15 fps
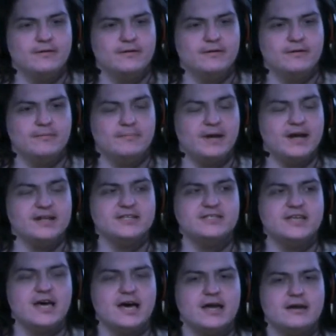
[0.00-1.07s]
Minus
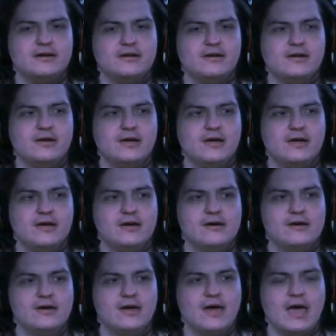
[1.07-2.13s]
that,
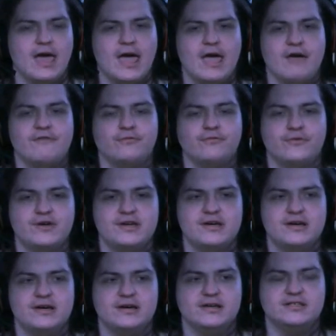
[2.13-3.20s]
every
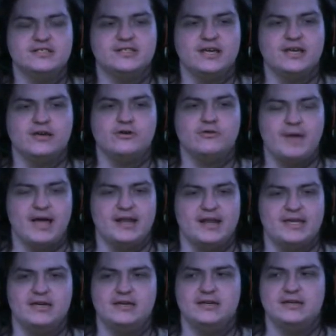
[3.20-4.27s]
single
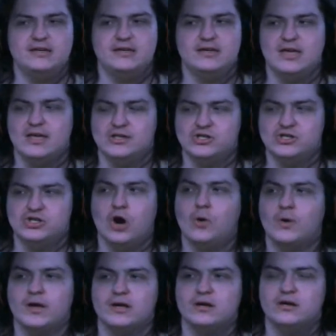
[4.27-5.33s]
penny is
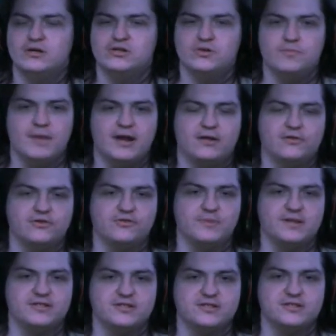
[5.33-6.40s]
going to medical
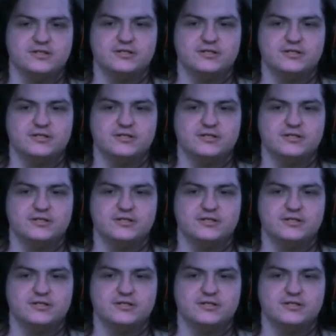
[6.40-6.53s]
expenses.